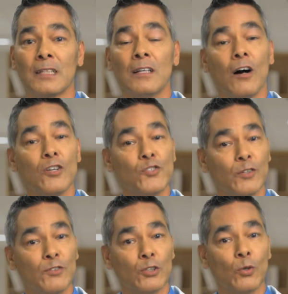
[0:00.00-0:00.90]
Also, if
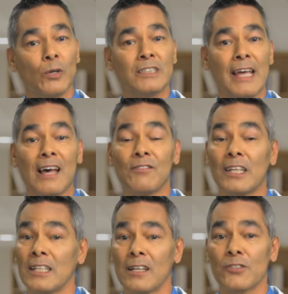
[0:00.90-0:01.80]
you're going to have
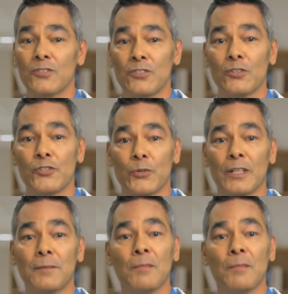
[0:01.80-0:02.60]
any other surgery,